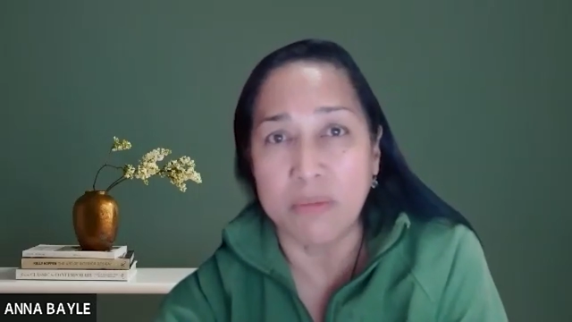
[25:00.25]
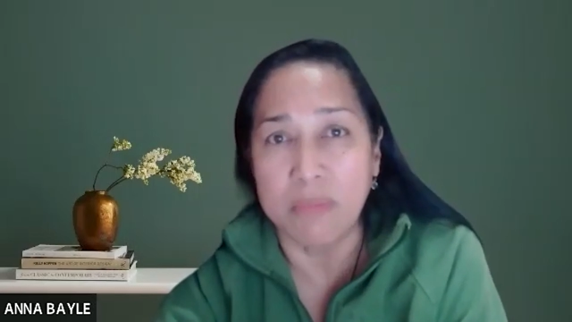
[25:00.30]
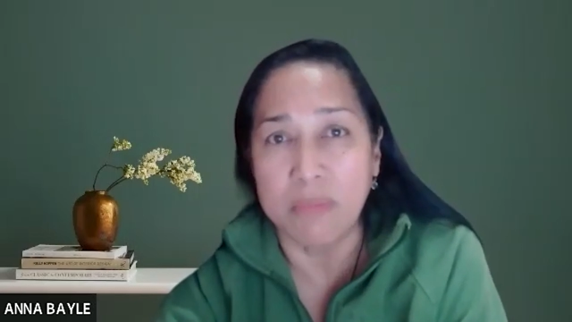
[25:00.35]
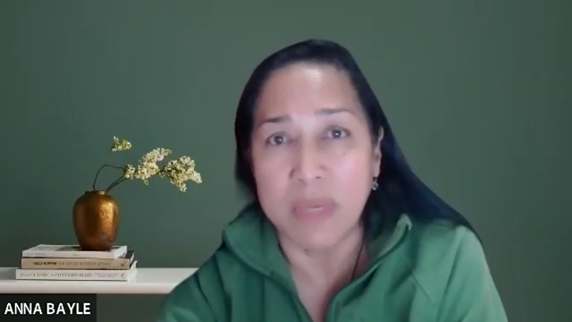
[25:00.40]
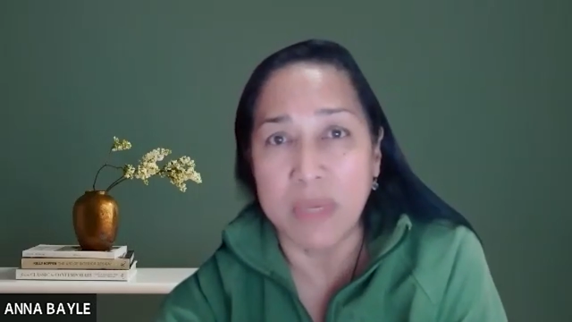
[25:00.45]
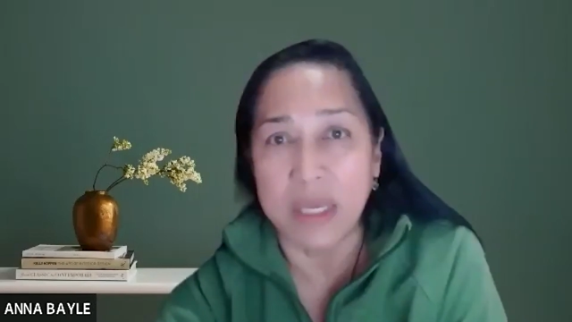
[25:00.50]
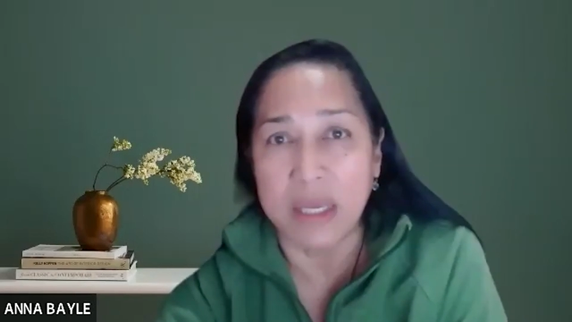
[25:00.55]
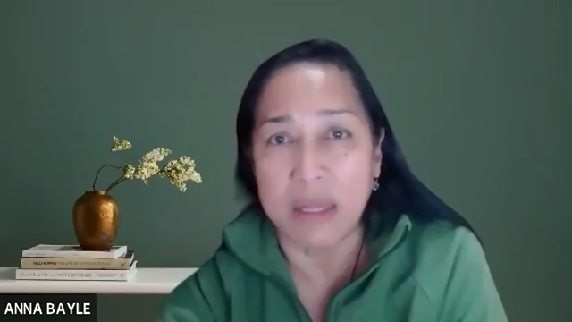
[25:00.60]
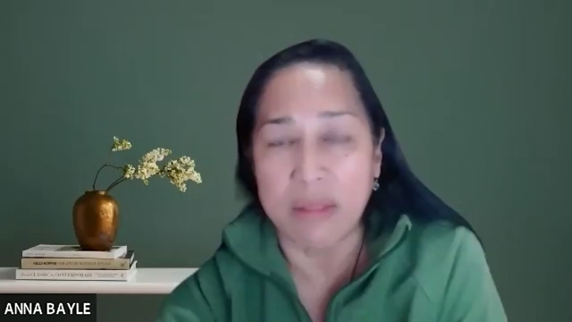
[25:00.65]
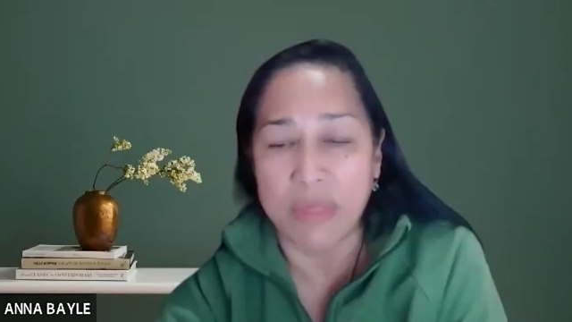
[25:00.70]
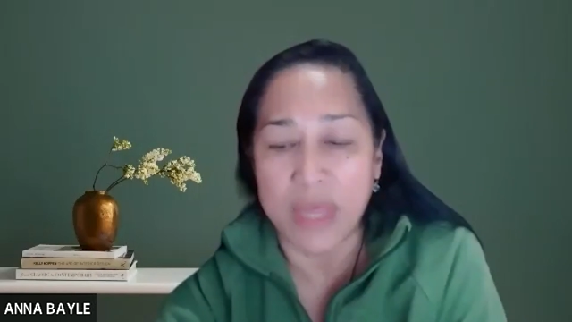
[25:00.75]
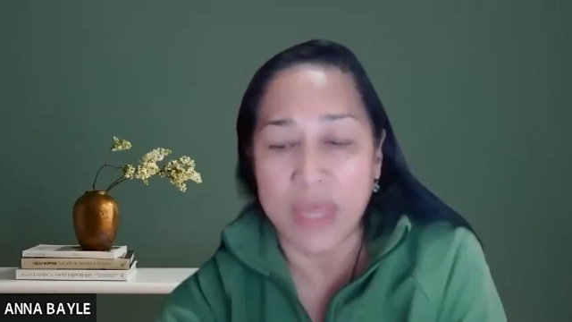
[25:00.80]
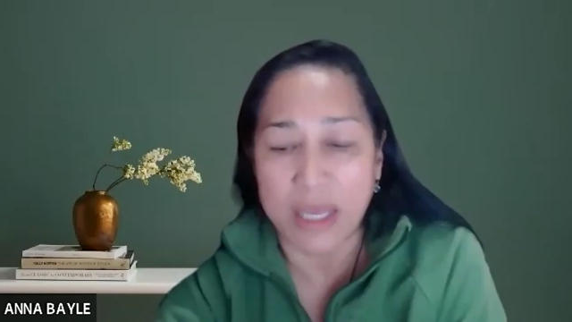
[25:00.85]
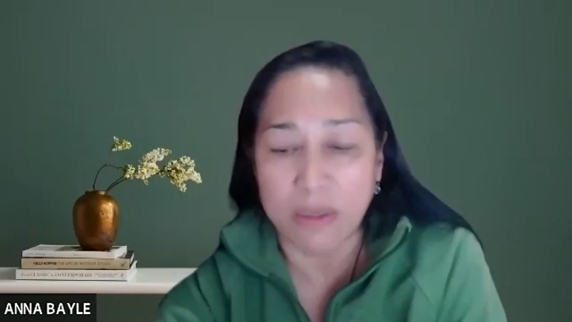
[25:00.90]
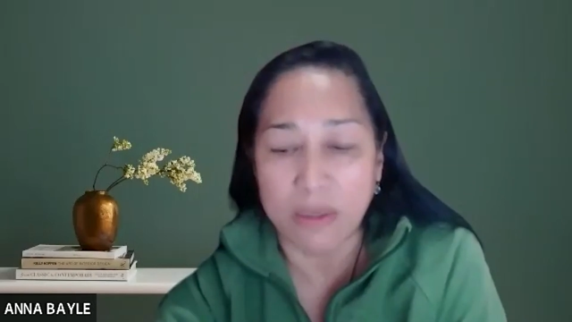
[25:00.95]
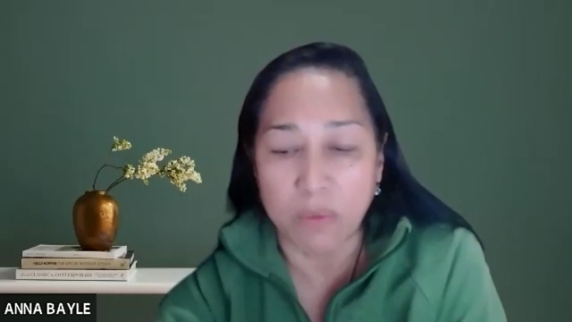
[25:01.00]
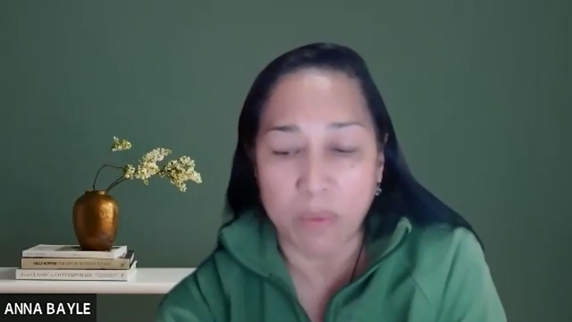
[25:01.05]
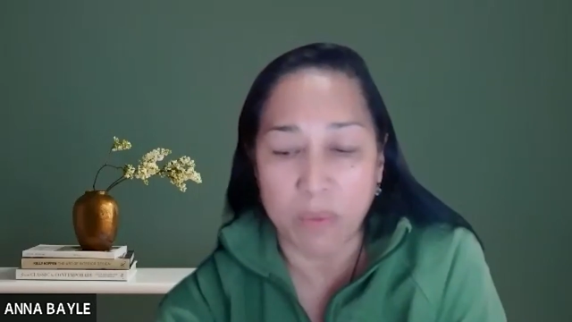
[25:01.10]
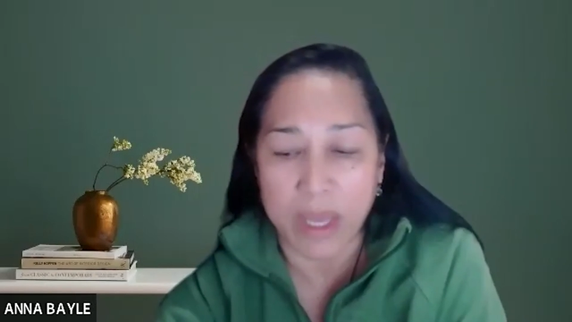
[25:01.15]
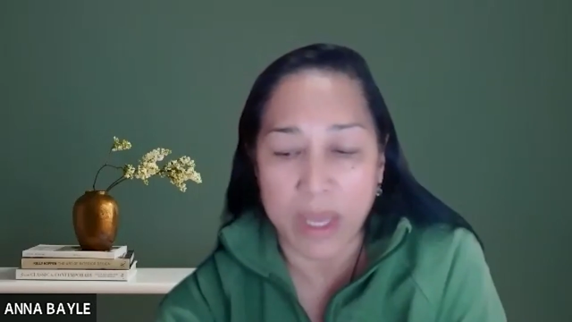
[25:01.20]
me in
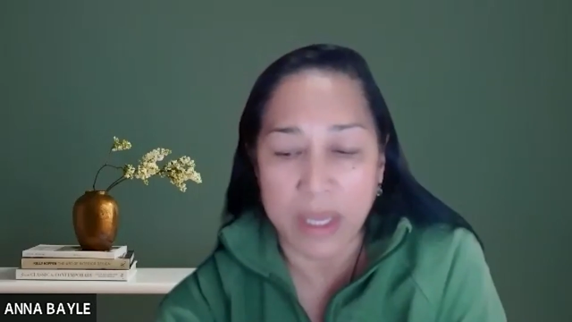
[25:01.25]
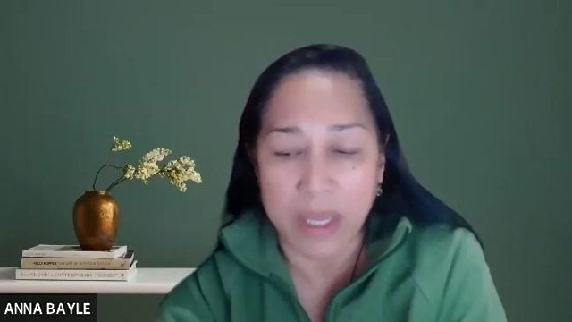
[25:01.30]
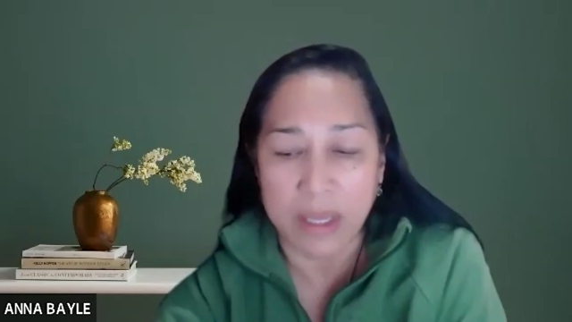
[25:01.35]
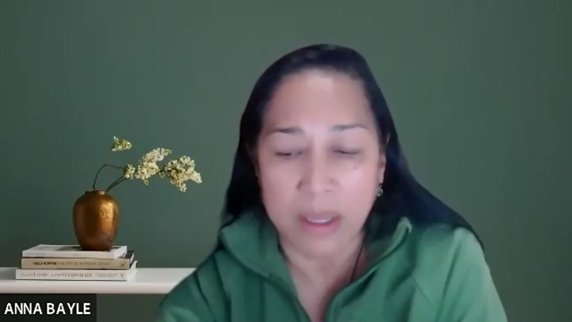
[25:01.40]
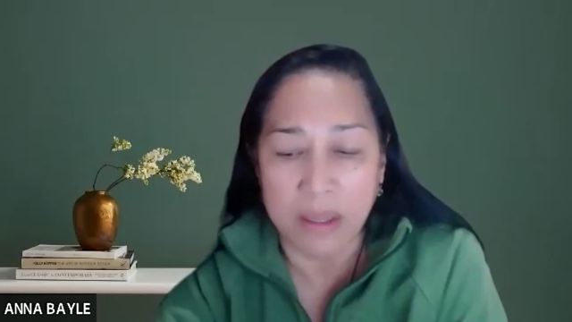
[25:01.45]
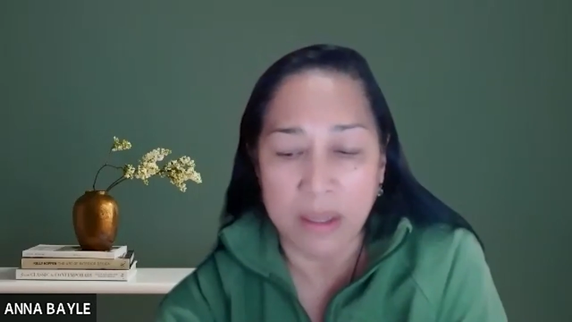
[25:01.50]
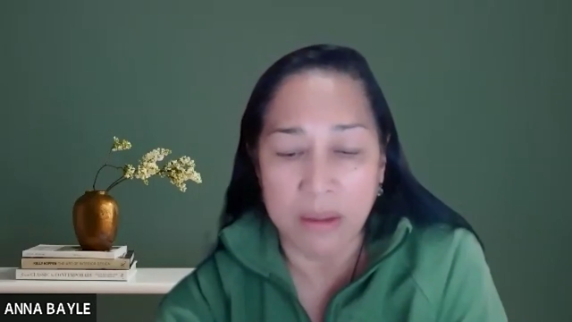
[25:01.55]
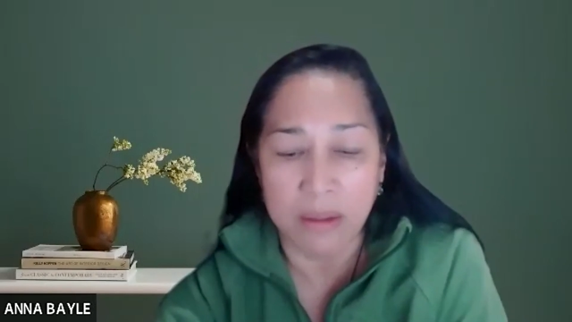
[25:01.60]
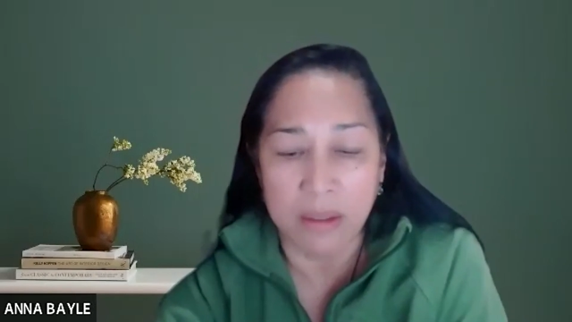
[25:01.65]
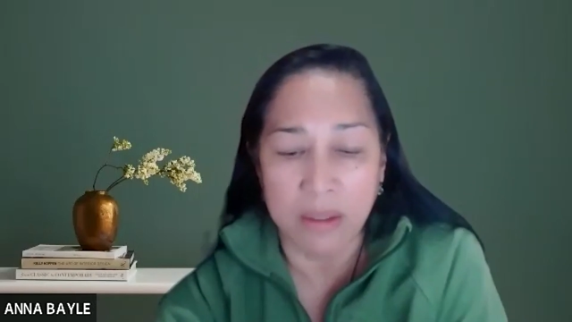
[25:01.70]
that way,